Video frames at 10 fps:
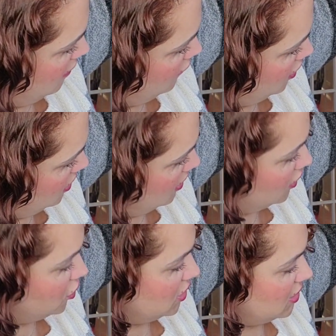
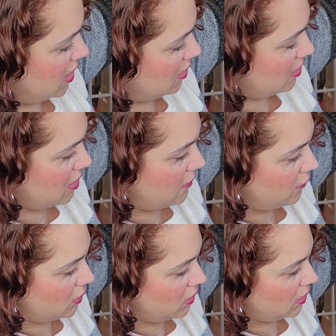everything. She said
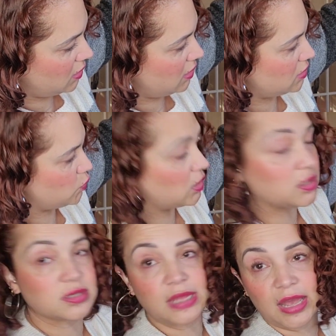everything in this one,
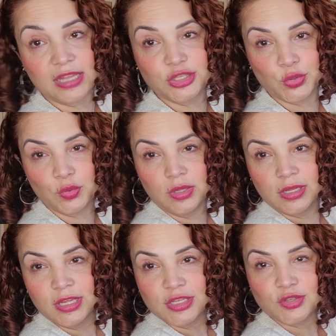because they had two.
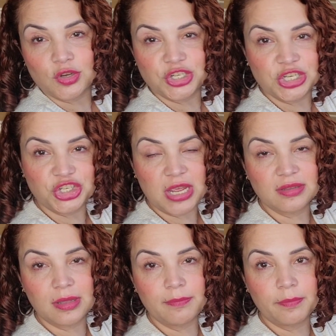So she
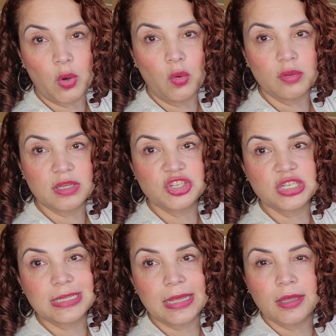checked them both, and
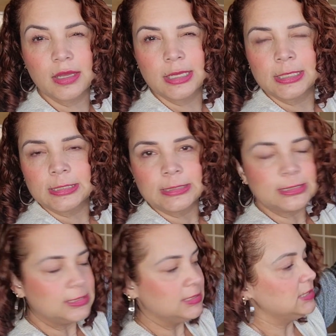she like,
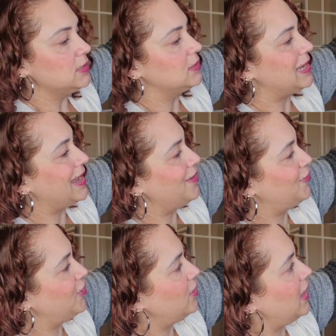I
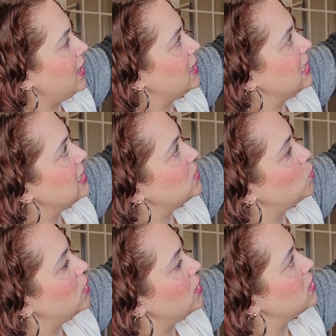feel like this
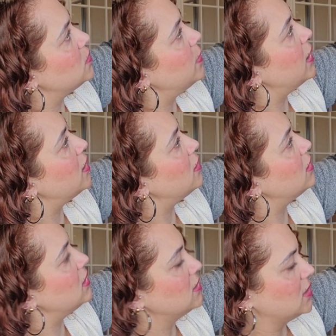one is better.
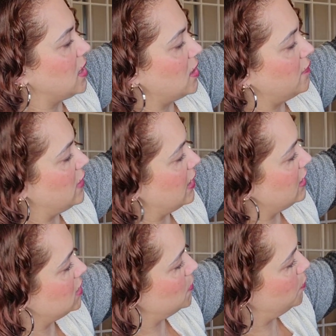This kind of like
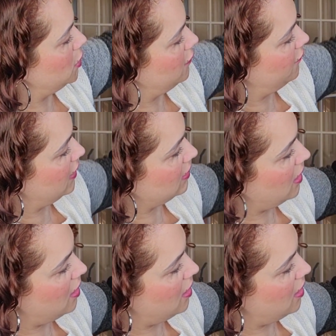is perfect